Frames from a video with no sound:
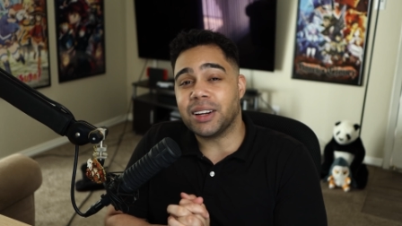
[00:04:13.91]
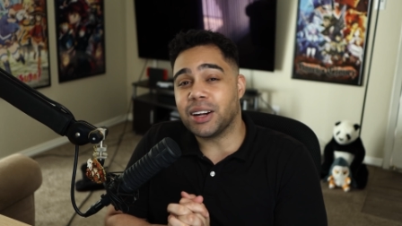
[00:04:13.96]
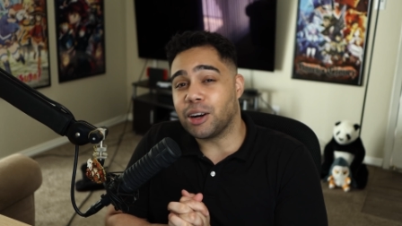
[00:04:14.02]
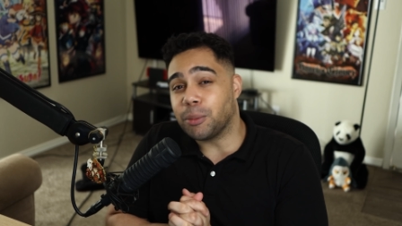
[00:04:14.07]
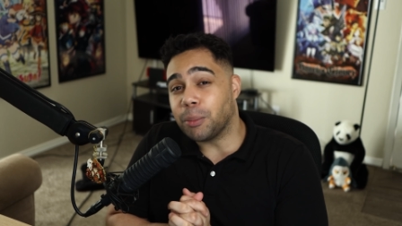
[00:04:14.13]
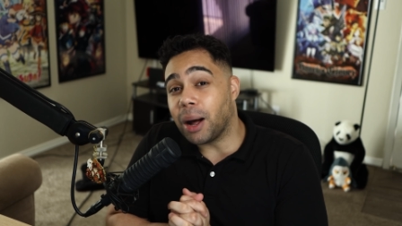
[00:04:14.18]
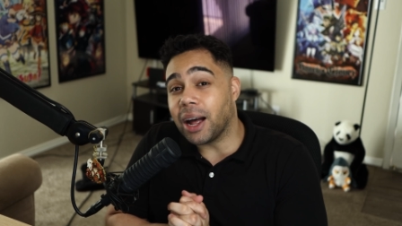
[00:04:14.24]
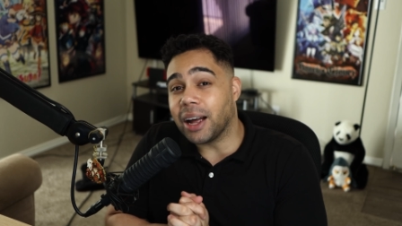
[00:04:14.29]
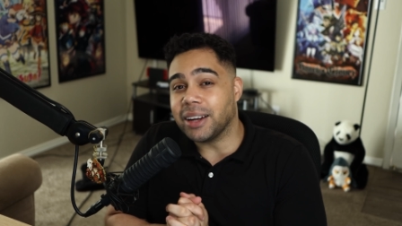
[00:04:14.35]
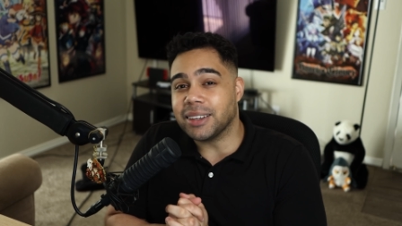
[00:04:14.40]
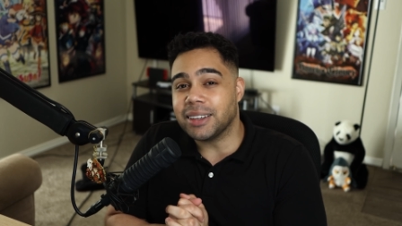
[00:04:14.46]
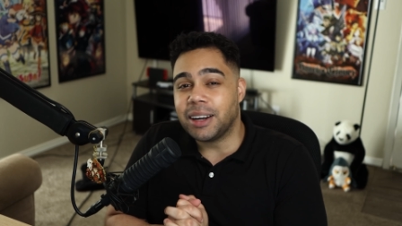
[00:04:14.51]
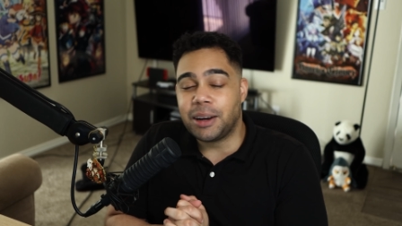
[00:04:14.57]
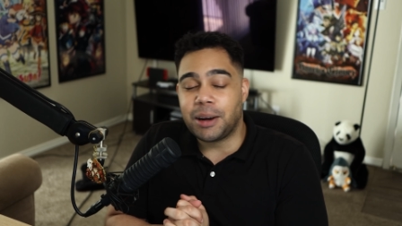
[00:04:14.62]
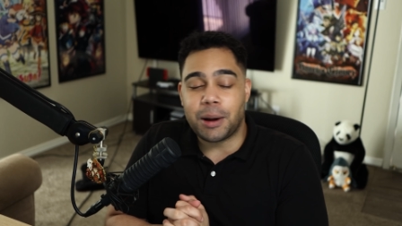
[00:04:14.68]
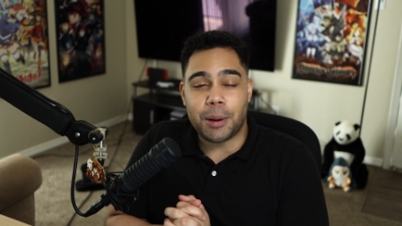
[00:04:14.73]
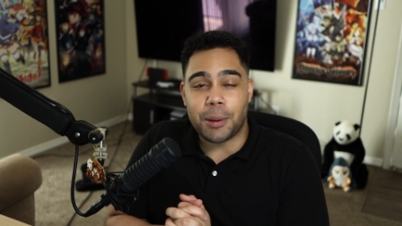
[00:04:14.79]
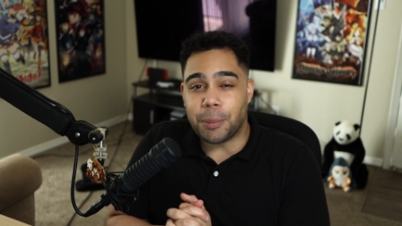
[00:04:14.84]
their mind
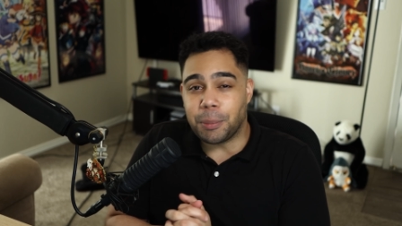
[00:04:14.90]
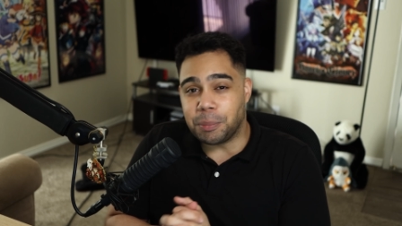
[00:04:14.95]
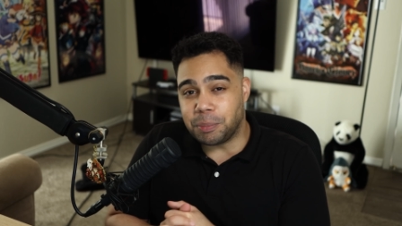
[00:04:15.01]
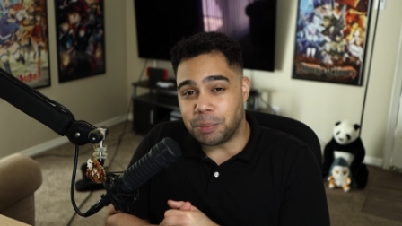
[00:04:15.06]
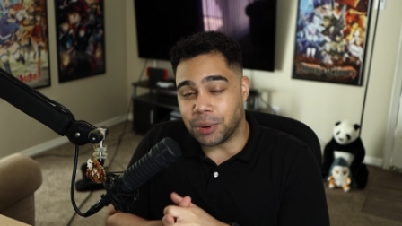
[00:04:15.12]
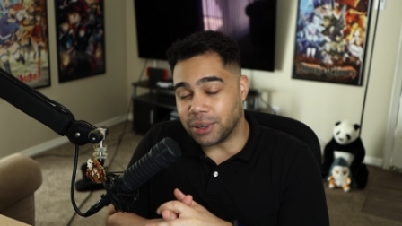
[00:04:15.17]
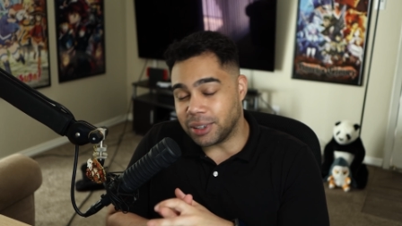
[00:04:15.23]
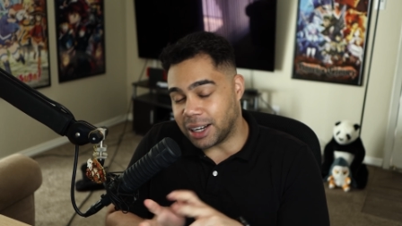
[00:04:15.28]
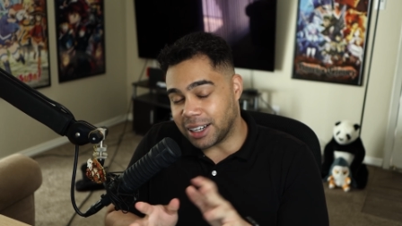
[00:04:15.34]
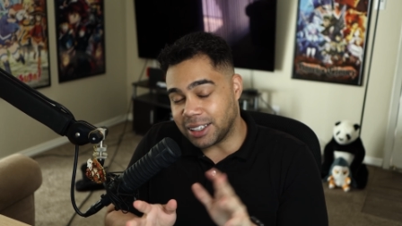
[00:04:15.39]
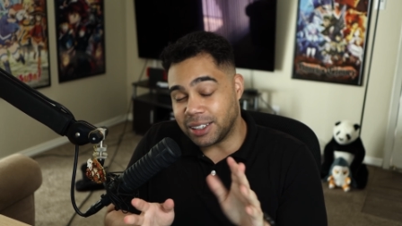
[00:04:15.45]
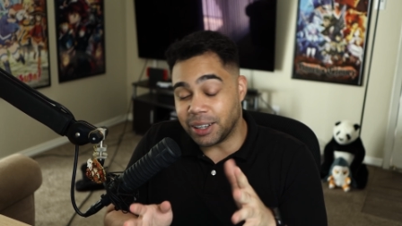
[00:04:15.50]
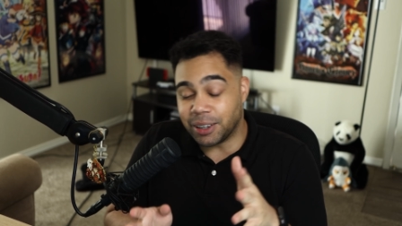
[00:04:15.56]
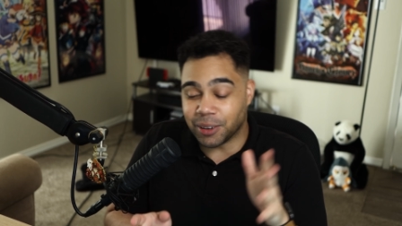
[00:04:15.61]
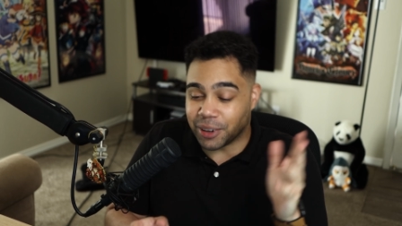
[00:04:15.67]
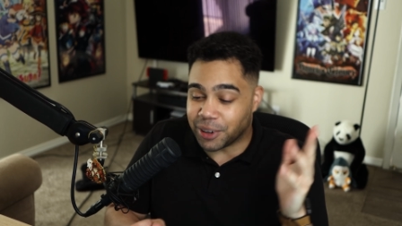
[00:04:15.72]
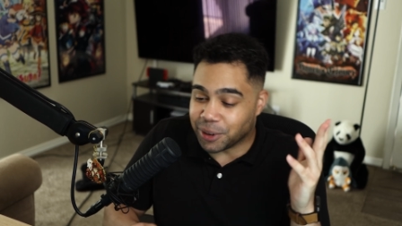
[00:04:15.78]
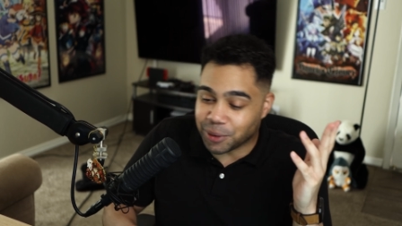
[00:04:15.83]
but that's
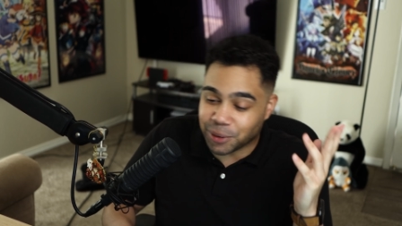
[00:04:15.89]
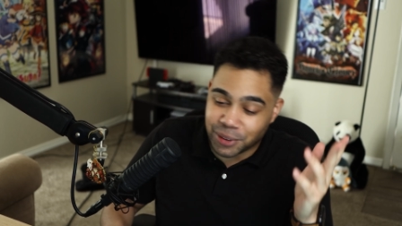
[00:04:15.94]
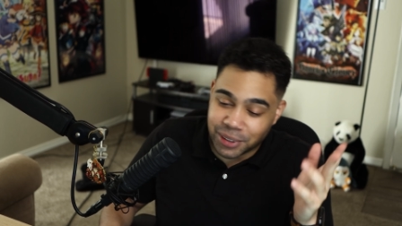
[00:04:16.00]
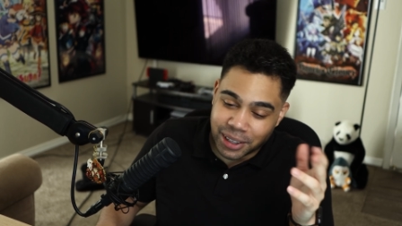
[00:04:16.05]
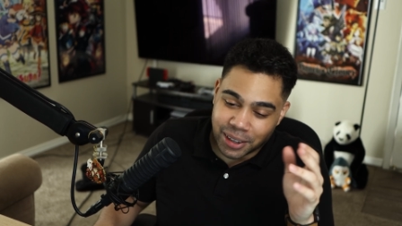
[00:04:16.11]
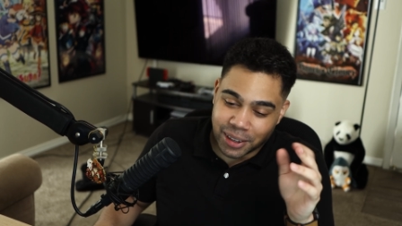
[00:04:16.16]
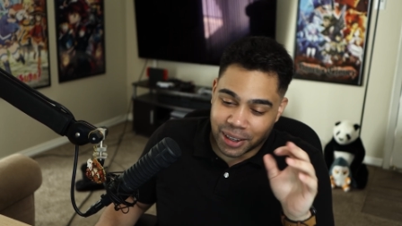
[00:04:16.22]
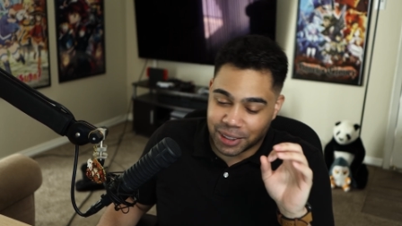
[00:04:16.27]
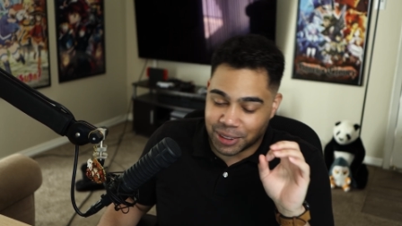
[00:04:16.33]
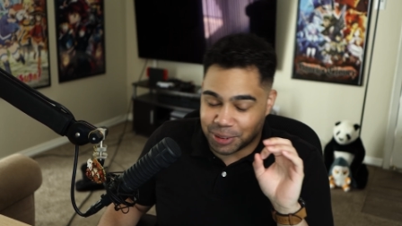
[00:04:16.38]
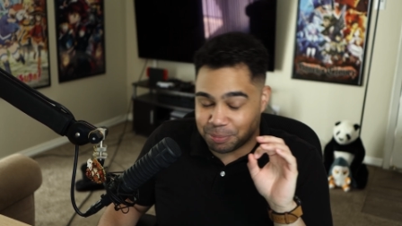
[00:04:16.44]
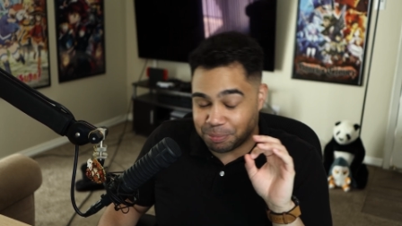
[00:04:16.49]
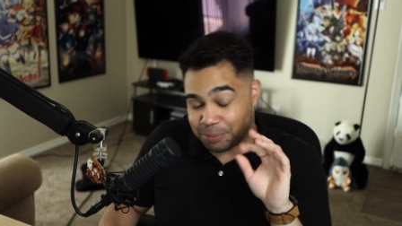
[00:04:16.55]
neither here nor there. I,